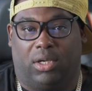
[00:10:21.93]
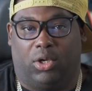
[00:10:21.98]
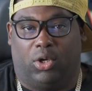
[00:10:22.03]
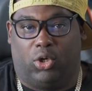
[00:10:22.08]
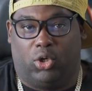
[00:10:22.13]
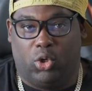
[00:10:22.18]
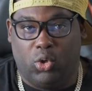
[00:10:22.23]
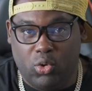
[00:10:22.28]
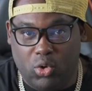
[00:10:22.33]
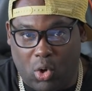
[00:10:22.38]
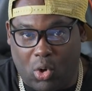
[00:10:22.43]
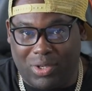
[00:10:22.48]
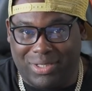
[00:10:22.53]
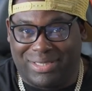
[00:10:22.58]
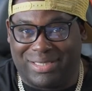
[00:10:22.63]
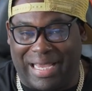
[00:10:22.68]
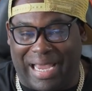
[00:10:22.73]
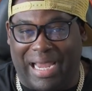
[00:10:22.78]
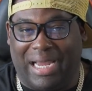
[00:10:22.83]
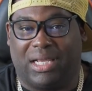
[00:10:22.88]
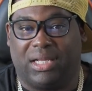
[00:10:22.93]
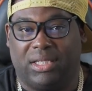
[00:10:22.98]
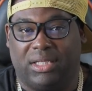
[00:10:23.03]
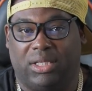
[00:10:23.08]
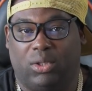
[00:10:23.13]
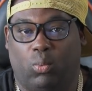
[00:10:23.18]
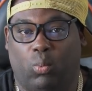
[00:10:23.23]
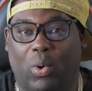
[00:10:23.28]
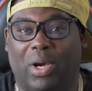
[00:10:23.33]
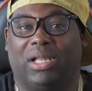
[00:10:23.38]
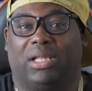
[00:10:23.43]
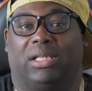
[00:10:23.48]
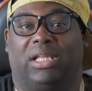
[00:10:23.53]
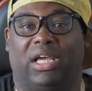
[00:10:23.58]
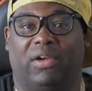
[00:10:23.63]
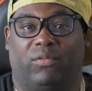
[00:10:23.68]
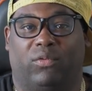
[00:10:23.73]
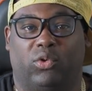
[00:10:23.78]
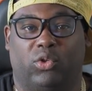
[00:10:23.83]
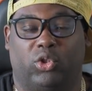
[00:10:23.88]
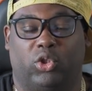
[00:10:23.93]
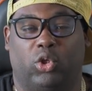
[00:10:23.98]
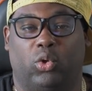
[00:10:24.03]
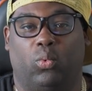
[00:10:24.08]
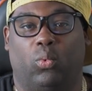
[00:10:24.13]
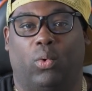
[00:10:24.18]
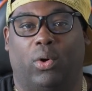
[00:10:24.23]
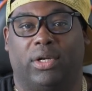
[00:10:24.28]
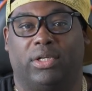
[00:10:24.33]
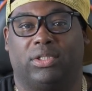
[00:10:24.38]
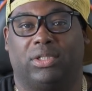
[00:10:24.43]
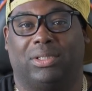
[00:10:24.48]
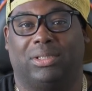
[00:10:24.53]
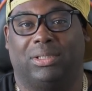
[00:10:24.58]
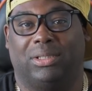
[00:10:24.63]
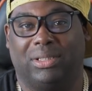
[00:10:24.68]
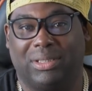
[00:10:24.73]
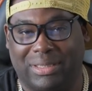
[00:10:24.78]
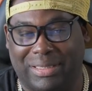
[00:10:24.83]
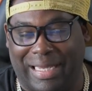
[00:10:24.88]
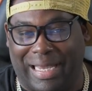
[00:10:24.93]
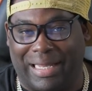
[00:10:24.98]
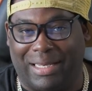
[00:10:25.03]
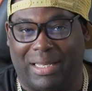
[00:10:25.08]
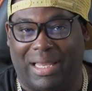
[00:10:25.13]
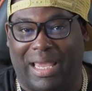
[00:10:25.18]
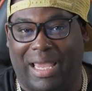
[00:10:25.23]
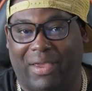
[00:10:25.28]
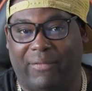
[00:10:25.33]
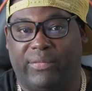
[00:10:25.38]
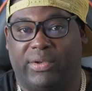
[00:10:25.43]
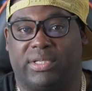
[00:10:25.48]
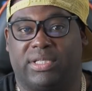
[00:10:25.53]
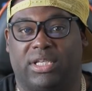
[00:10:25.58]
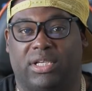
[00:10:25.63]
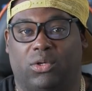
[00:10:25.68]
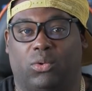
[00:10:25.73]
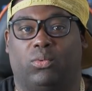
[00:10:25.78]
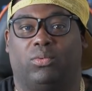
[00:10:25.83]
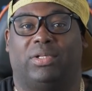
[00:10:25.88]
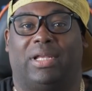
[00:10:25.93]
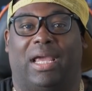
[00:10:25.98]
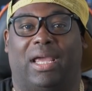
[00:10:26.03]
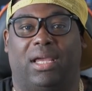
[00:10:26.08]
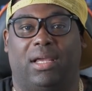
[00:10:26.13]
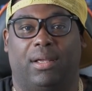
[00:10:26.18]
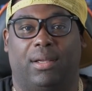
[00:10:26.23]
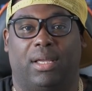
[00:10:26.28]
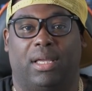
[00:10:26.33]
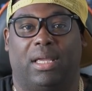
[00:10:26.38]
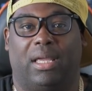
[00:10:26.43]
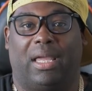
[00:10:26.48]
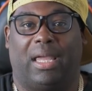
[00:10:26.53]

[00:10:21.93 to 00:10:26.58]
You know exactly what levels you want to look at every single day.